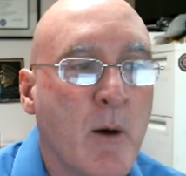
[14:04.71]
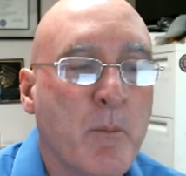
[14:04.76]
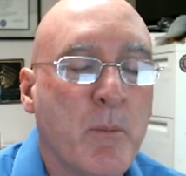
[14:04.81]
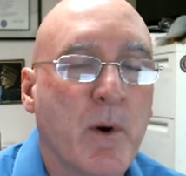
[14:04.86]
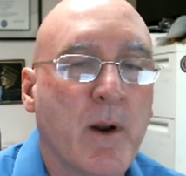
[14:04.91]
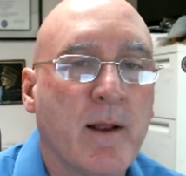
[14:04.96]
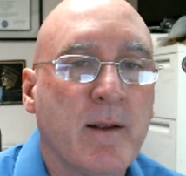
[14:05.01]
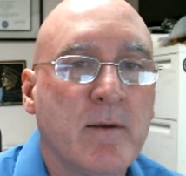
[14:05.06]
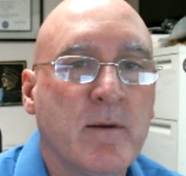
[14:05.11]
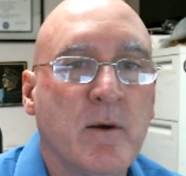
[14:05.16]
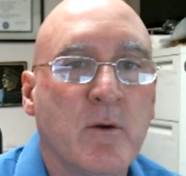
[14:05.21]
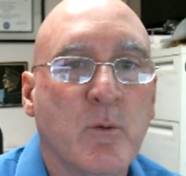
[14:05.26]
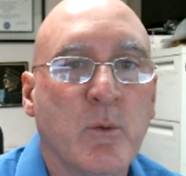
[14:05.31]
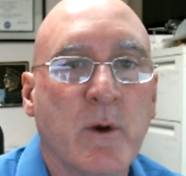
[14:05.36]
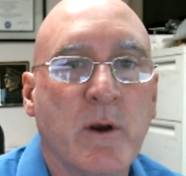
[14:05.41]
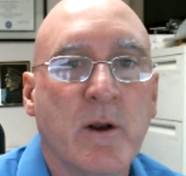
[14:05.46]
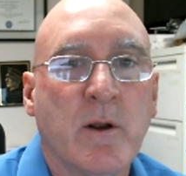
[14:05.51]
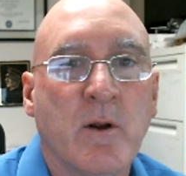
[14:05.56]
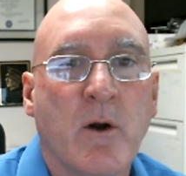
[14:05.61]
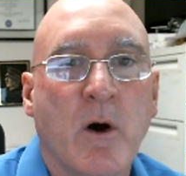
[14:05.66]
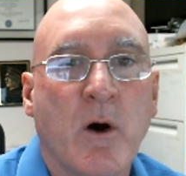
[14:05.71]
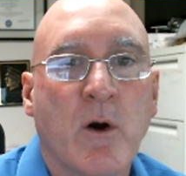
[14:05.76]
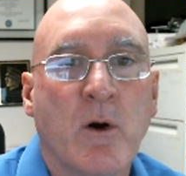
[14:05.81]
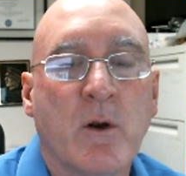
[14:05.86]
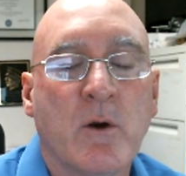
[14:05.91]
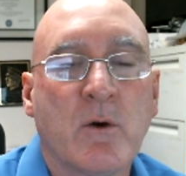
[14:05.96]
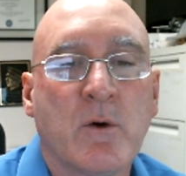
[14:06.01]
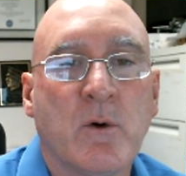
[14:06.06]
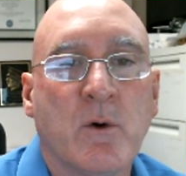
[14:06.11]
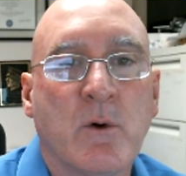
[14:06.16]
But I did read an
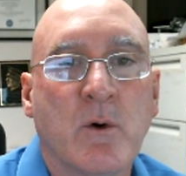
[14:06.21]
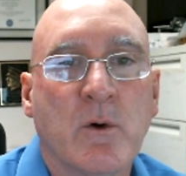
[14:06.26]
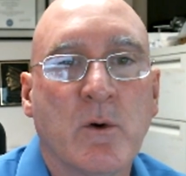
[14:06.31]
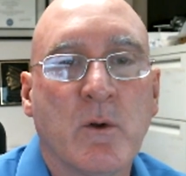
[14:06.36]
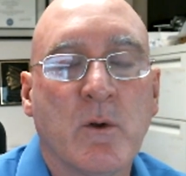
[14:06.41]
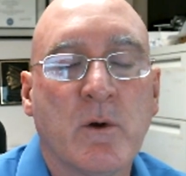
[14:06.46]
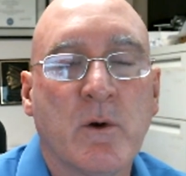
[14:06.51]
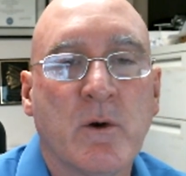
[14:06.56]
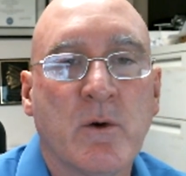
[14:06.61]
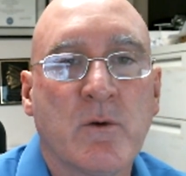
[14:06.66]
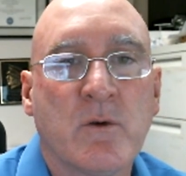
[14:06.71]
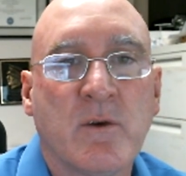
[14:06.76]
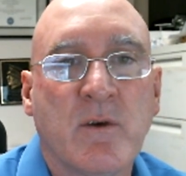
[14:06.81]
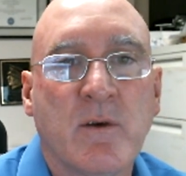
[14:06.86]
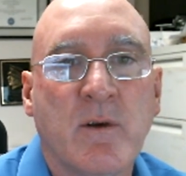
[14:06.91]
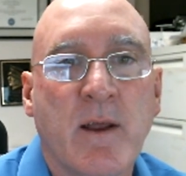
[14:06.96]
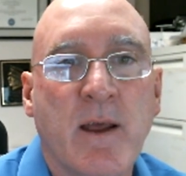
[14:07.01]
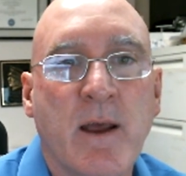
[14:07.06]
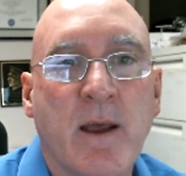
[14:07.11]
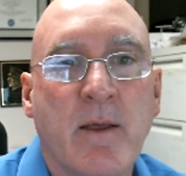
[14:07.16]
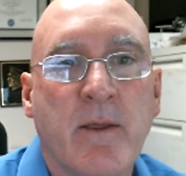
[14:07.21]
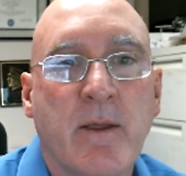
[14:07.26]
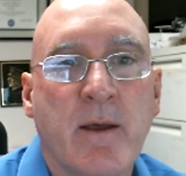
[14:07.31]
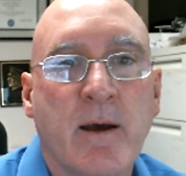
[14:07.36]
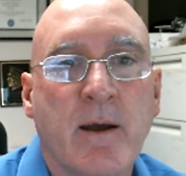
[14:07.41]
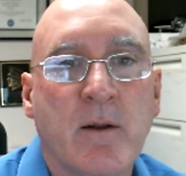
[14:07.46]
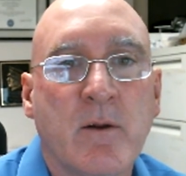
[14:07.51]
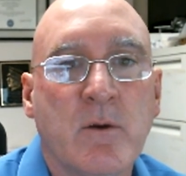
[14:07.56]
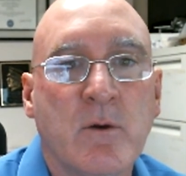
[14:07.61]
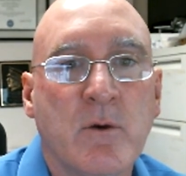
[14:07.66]
article earlier today
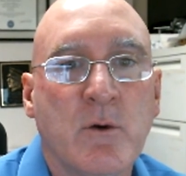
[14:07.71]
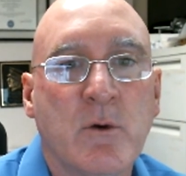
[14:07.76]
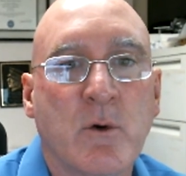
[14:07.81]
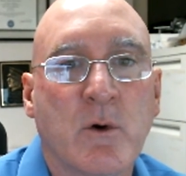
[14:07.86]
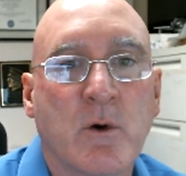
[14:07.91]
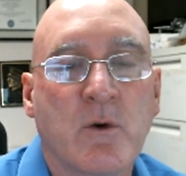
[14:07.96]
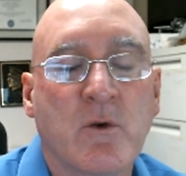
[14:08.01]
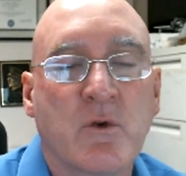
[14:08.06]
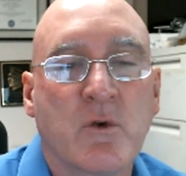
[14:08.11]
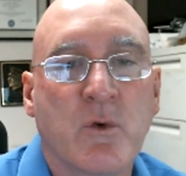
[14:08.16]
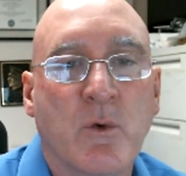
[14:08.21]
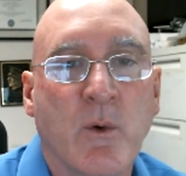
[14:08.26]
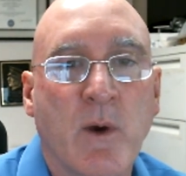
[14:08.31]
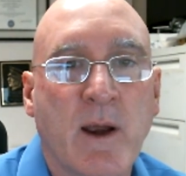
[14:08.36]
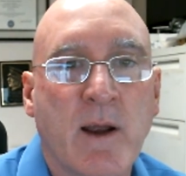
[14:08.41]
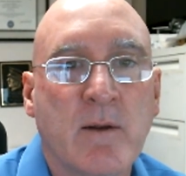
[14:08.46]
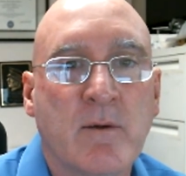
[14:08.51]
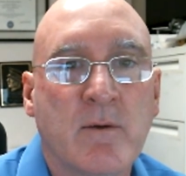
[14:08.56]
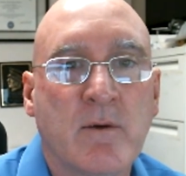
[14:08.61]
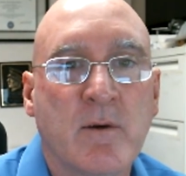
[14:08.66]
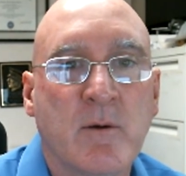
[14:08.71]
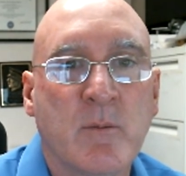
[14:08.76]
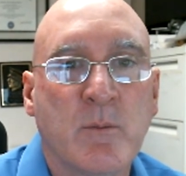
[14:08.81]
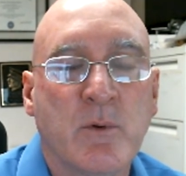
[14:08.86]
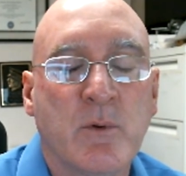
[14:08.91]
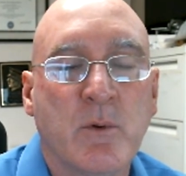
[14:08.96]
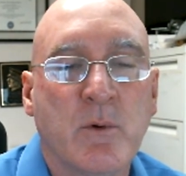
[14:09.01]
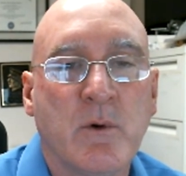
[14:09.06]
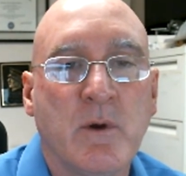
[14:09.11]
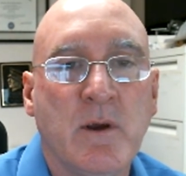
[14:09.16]
that New York transit
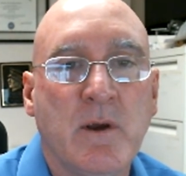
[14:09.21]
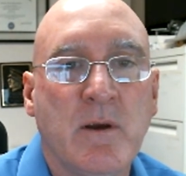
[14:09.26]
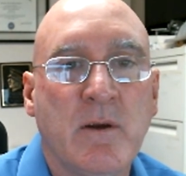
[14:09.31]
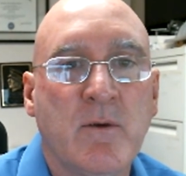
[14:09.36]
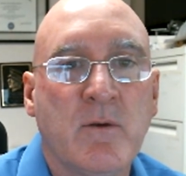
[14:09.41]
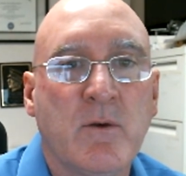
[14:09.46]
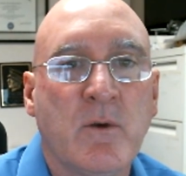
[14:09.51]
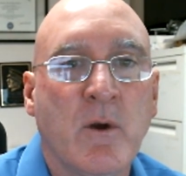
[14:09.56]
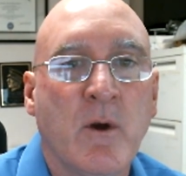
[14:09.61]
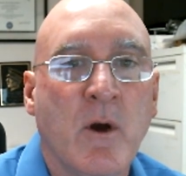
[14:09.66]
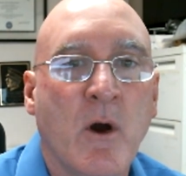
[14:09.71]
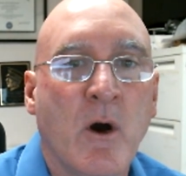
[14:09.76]
employees